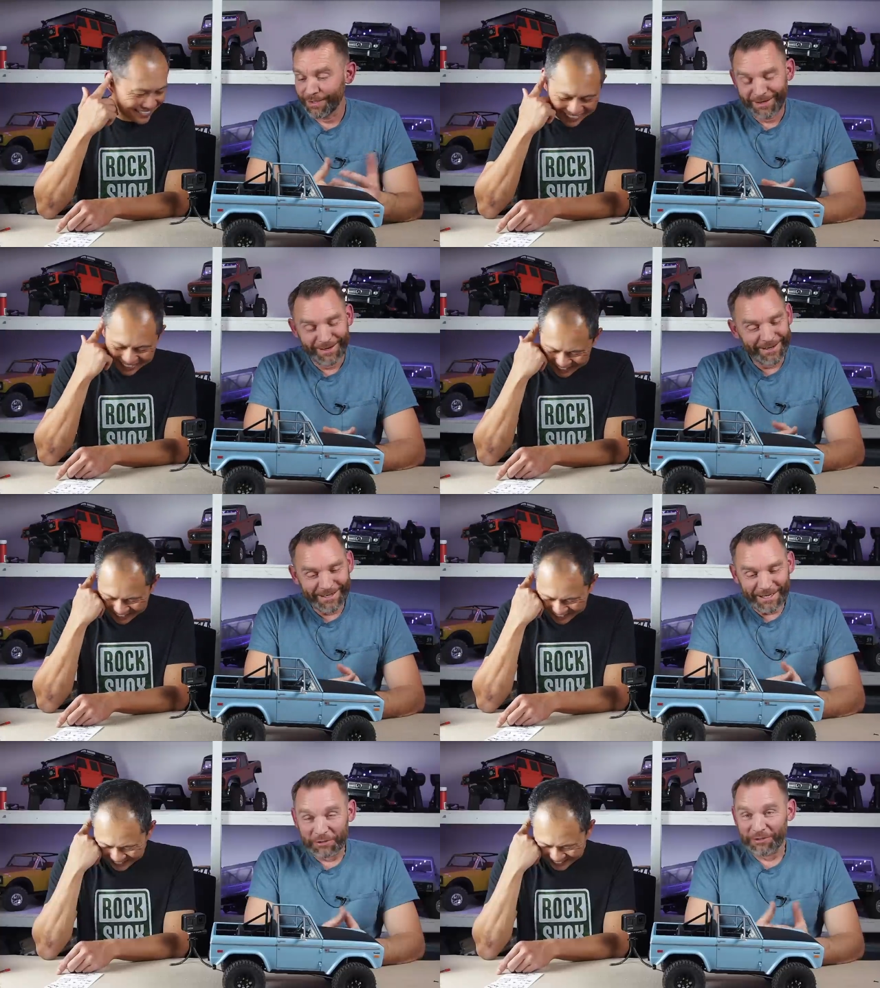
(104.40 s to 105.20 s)

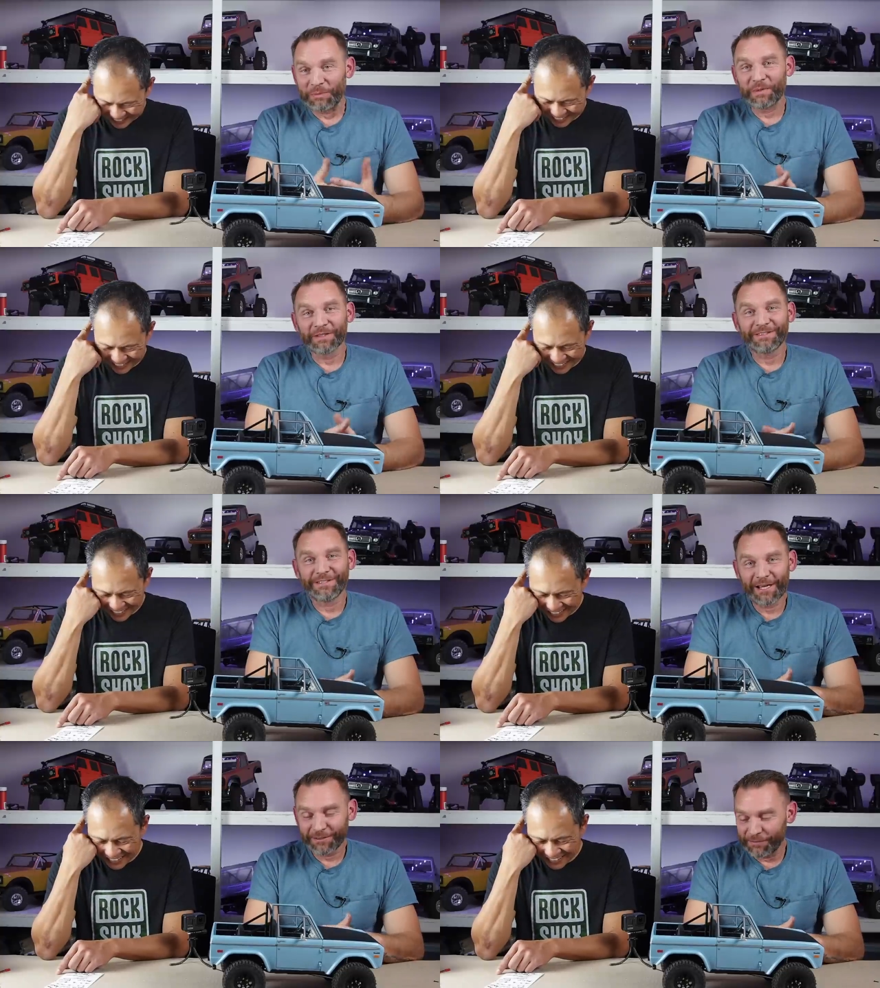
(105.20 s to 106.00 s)
Speaker 1: I was going to build a
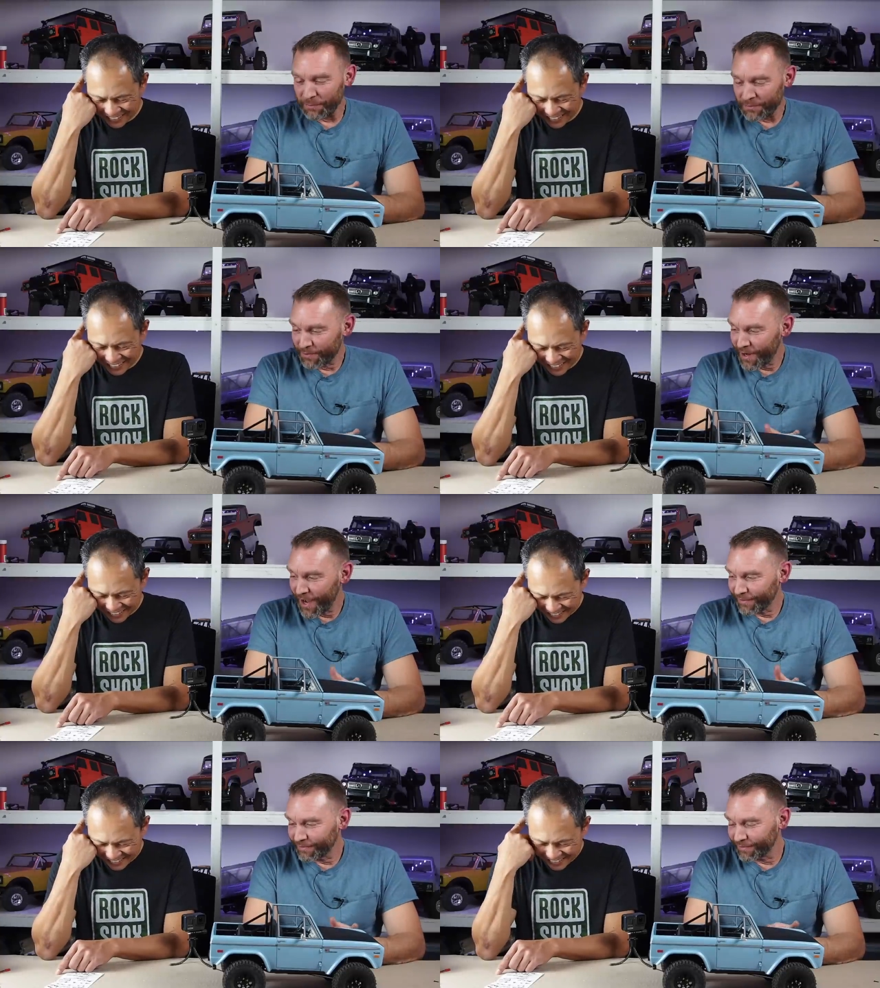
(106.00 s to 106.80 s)
chassis from
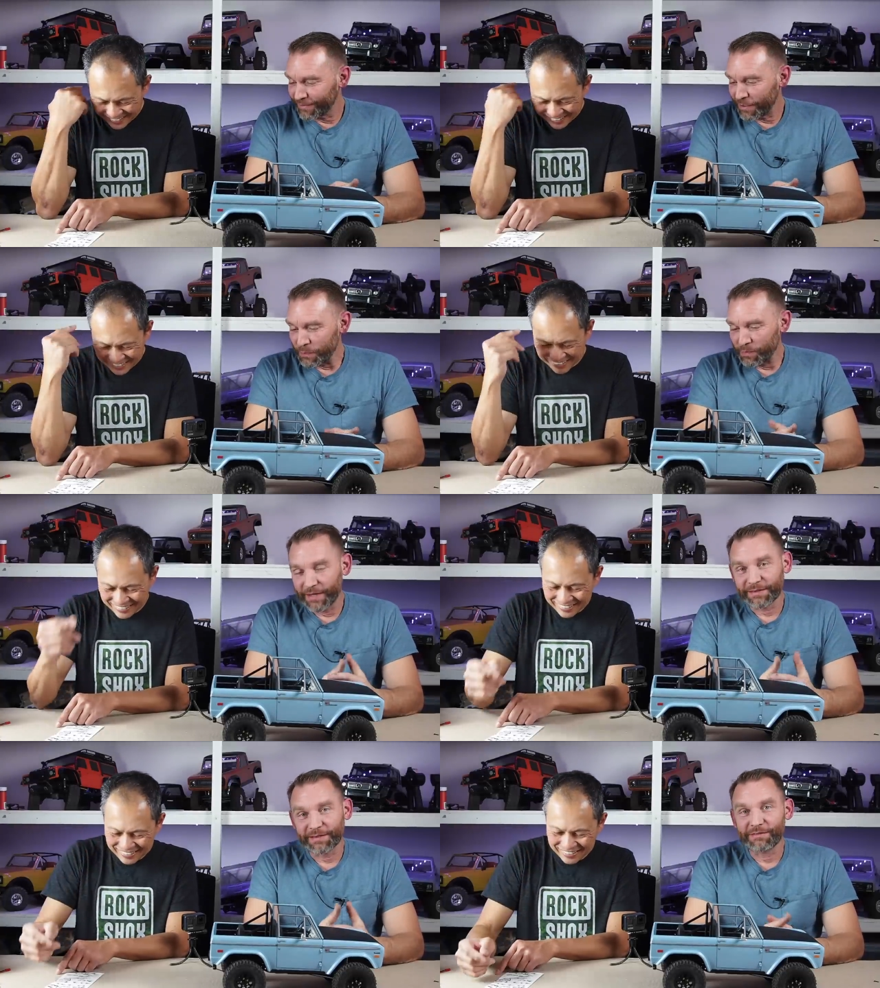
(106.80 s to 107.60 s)
scratch and started
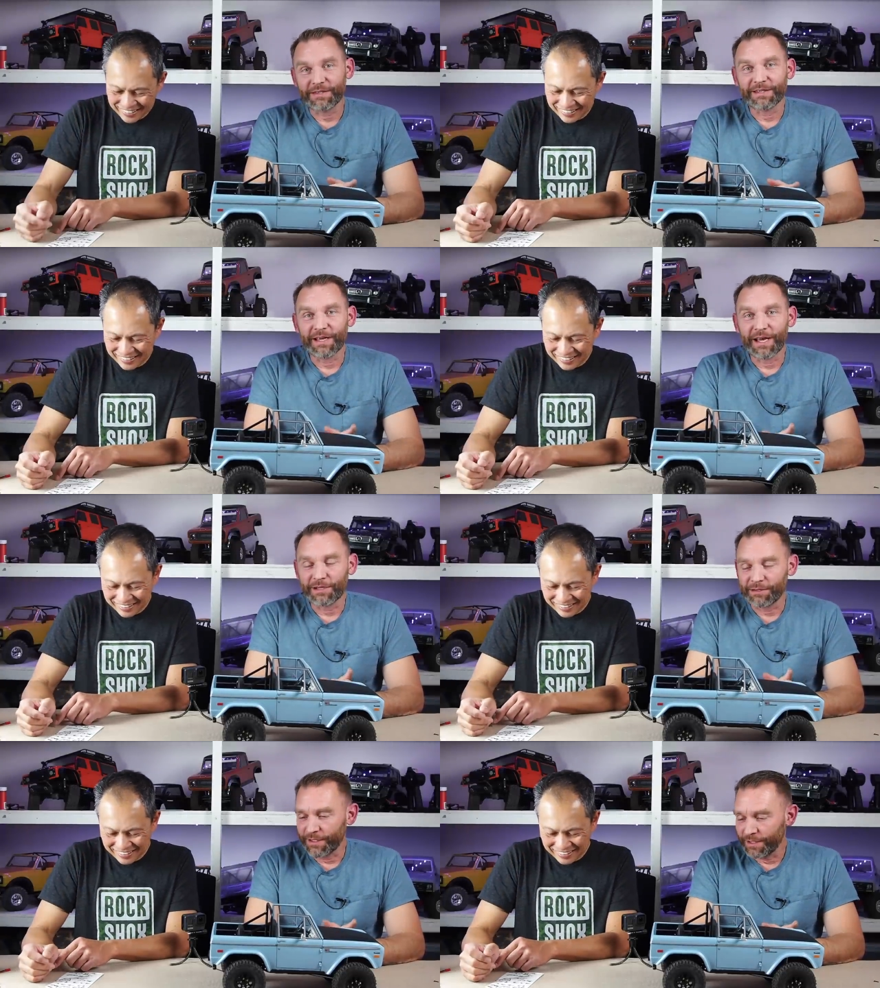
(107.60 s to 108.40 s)
pricing everything out.